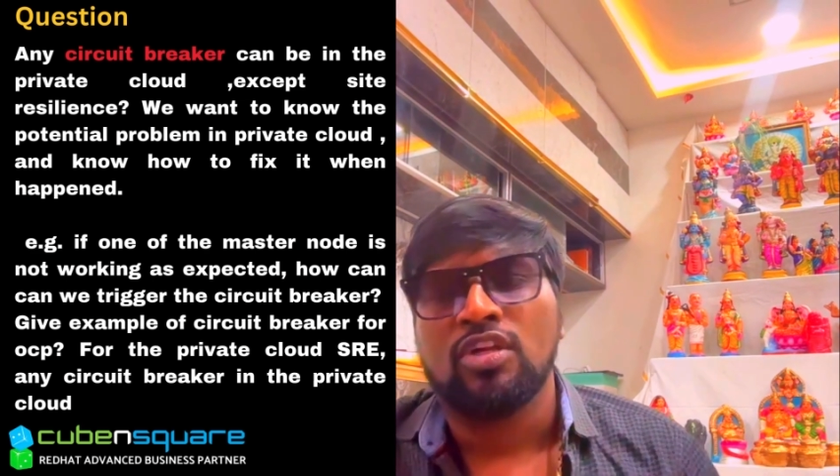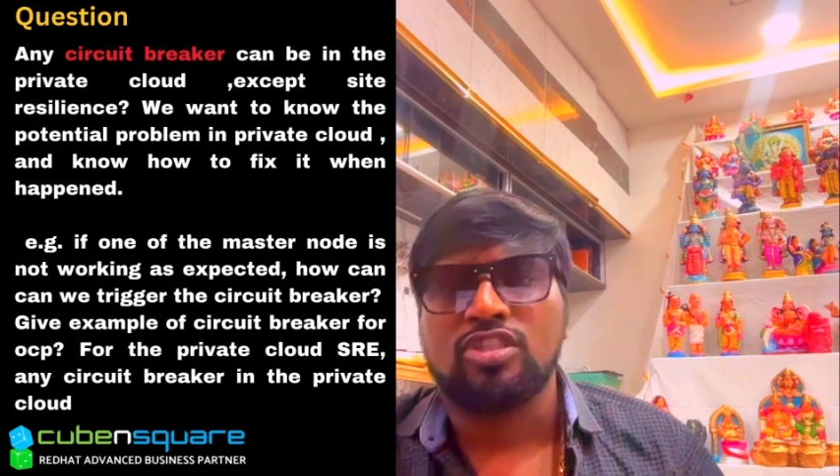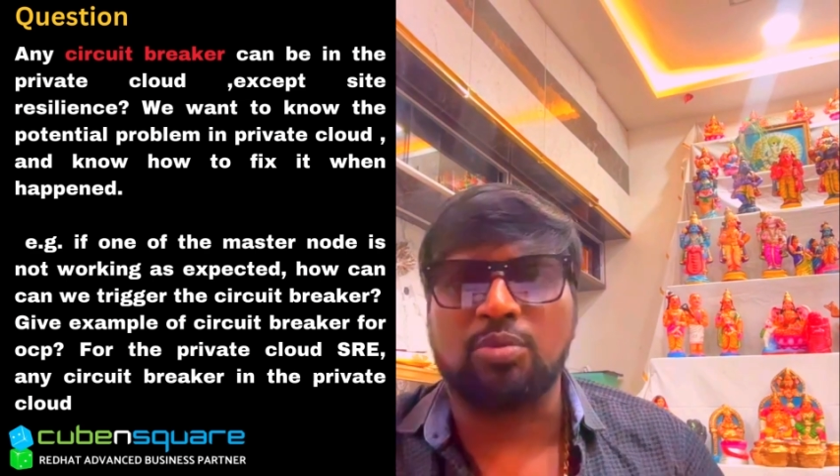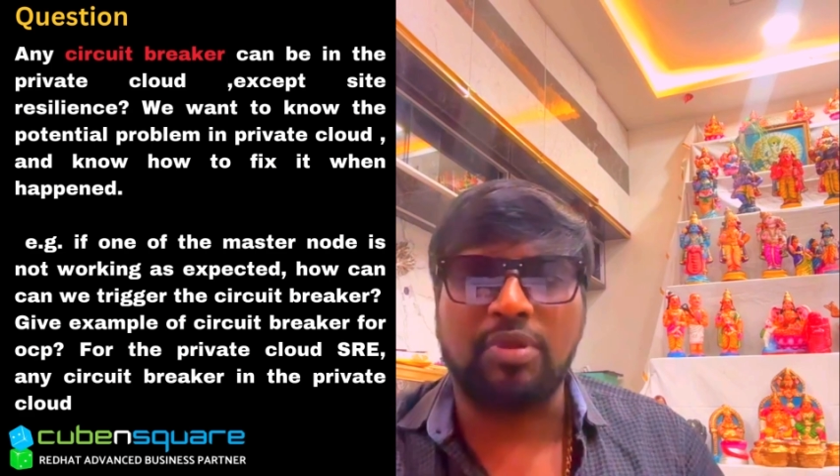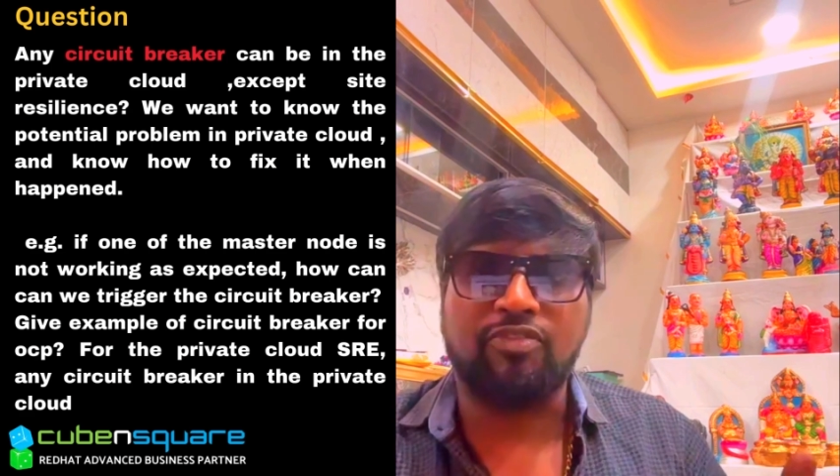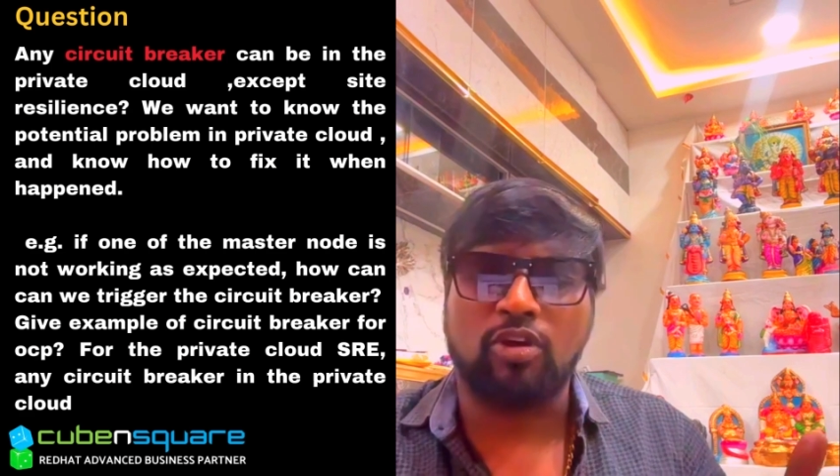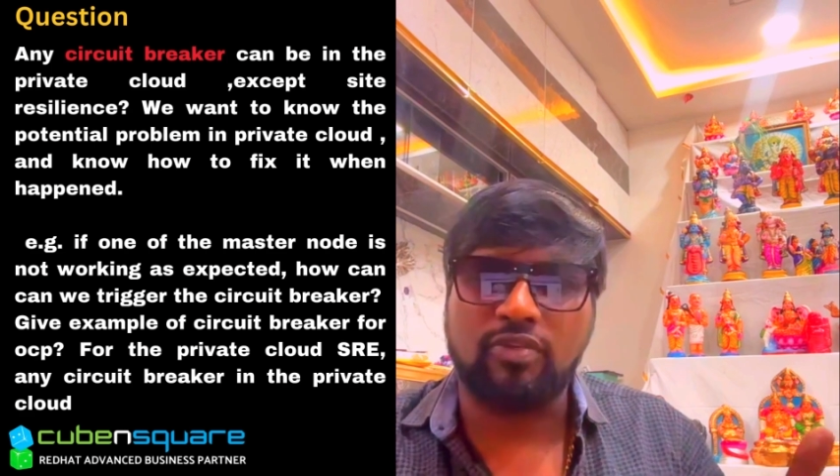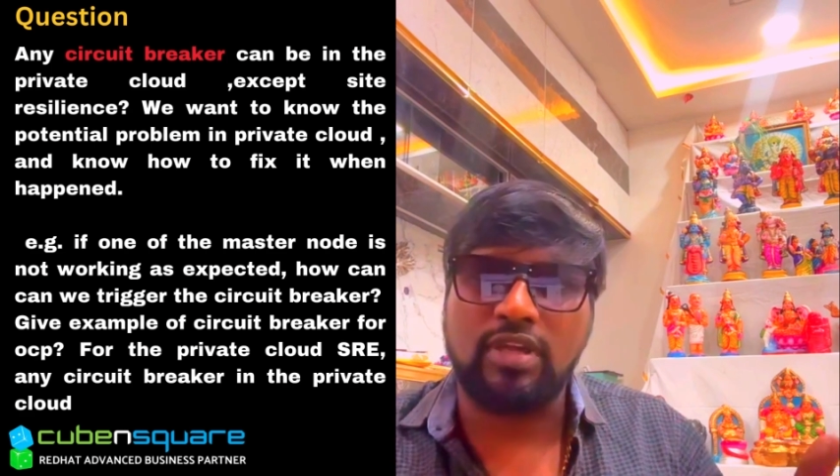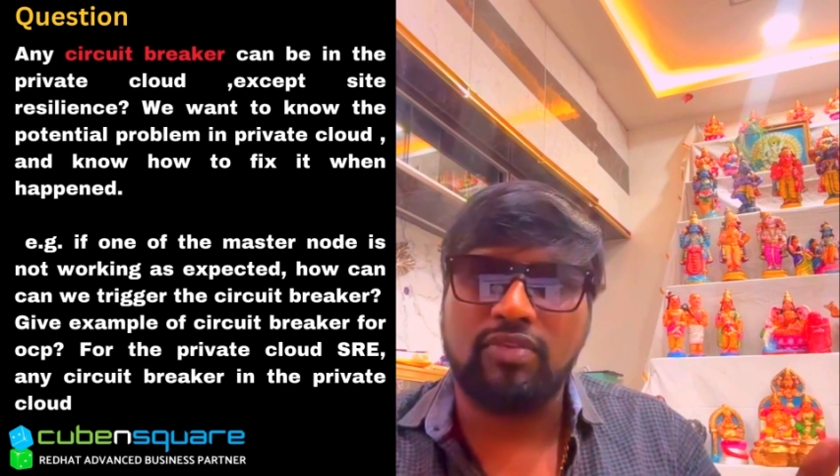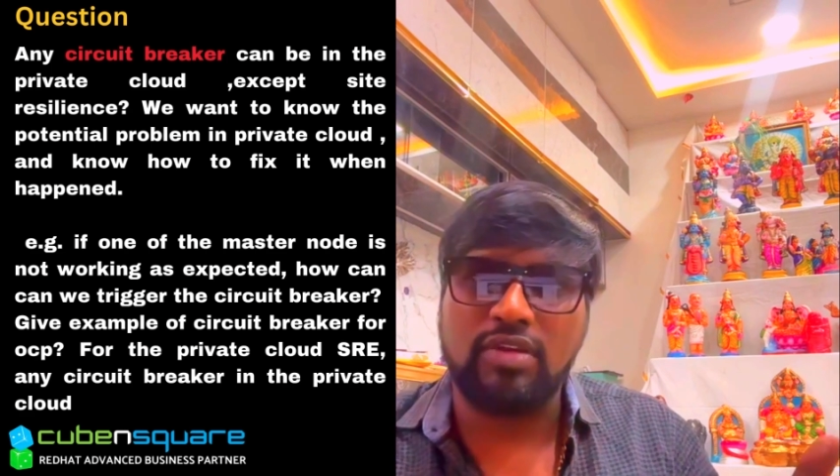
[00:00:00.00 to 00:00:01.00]
So before
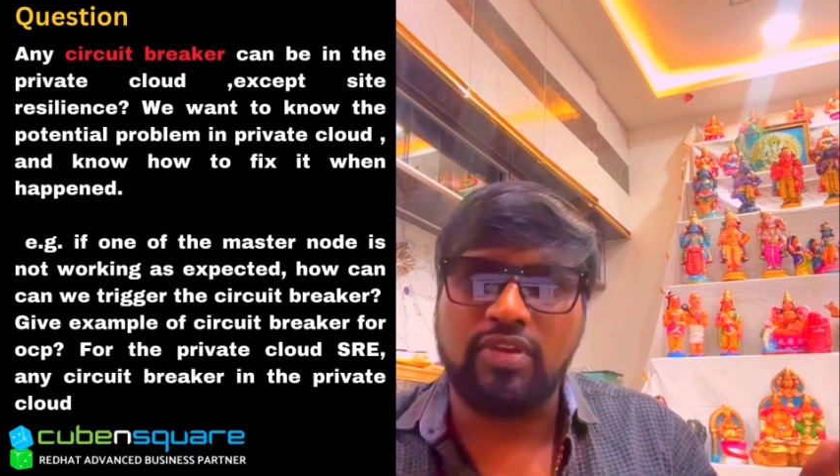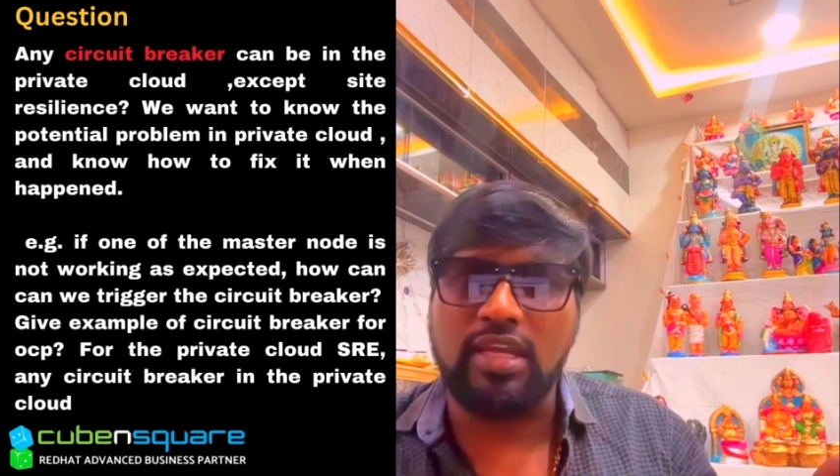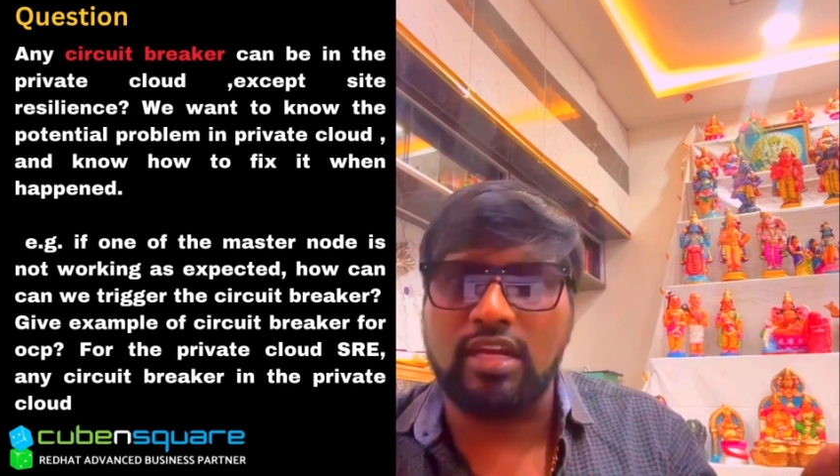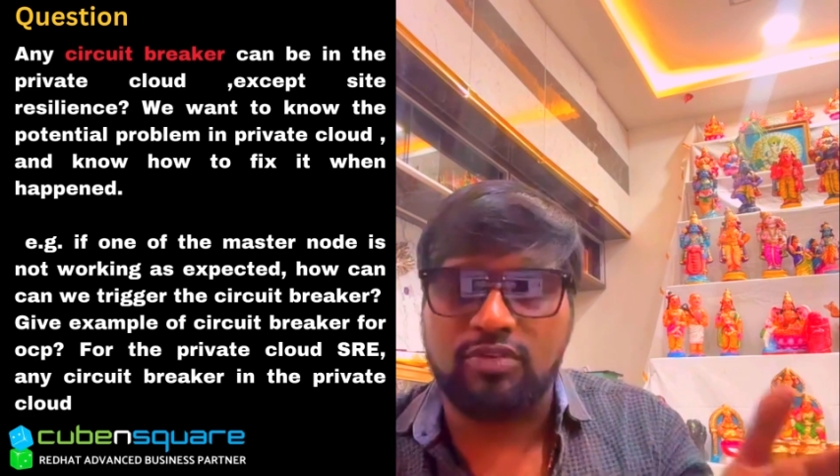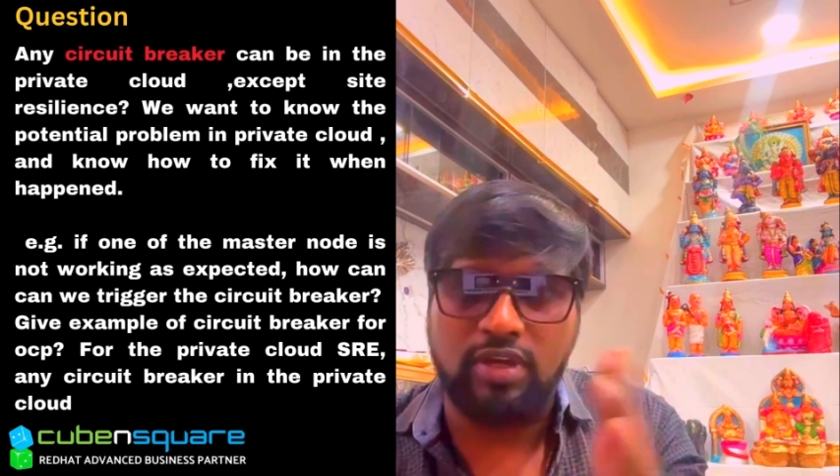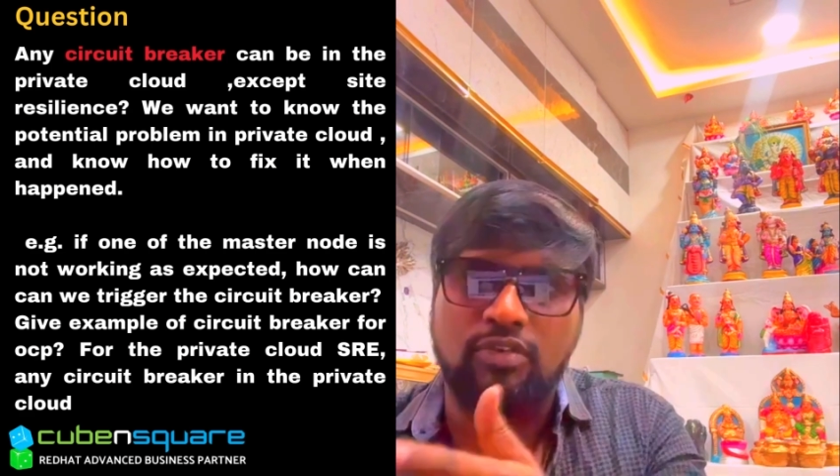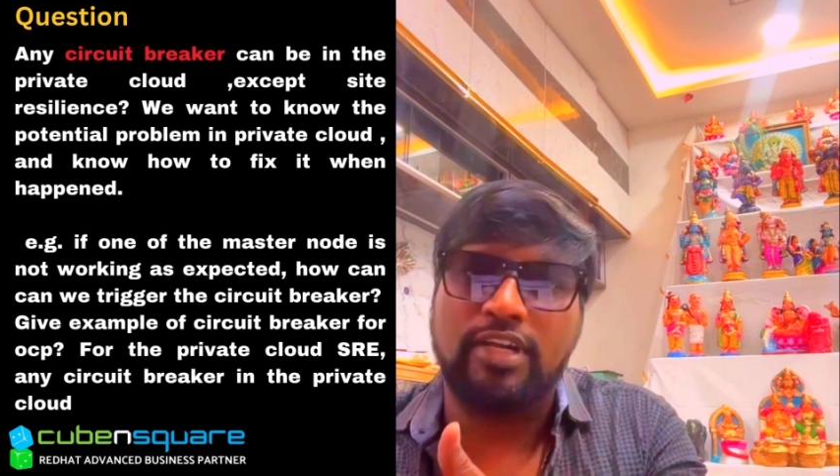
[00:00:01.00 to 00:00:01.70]
we delve